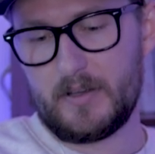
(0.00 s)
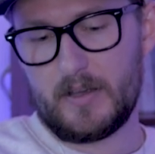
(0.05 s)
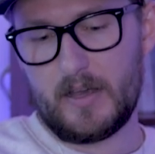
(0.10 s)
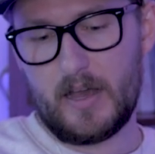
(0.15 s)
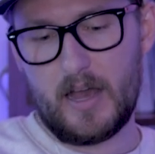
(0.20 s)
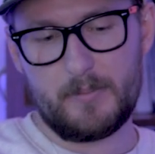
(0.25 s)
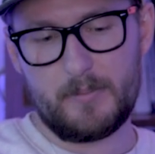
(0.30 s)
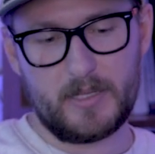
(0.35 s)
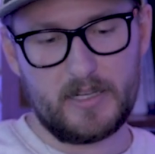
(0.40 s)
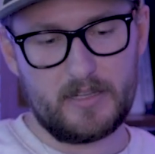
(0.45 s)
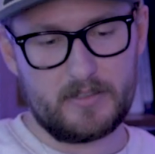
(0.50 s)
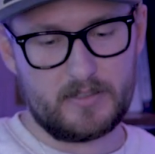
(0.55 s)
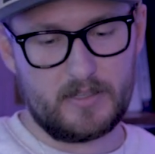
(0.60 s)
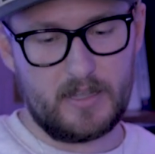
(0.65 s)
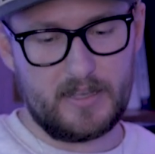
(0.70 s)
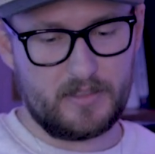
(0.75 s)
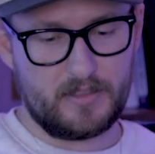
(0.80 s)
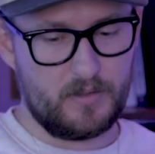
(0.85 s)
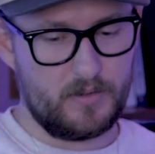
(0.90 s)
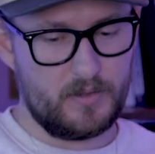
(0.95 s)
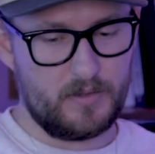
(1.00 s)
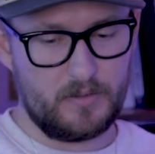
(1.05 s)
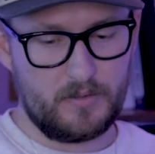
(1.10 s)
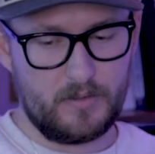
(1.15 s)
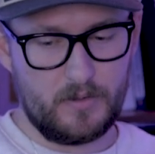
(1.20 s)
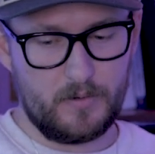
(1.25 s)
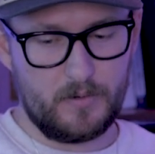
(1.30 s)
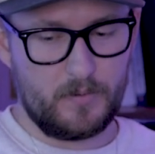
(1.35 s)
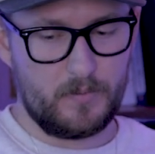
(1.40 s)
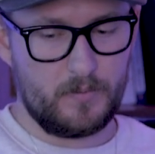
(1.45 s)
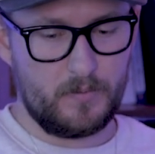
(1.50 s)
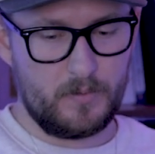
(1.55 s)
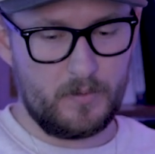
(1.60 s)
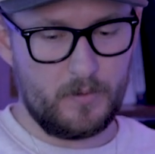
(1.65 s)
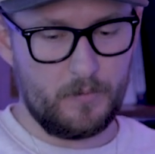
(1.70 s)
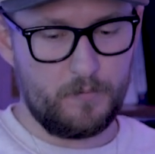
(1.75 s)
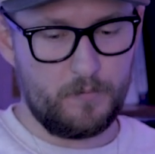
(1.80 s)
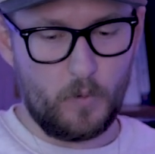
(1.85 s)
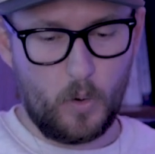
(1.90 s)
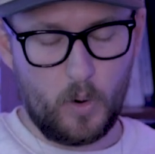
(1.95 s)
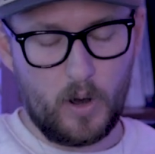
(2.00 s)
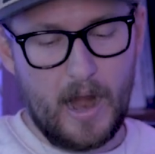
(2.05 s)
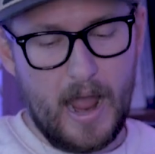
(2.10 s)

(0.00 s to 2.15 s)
I mean, it's like the 4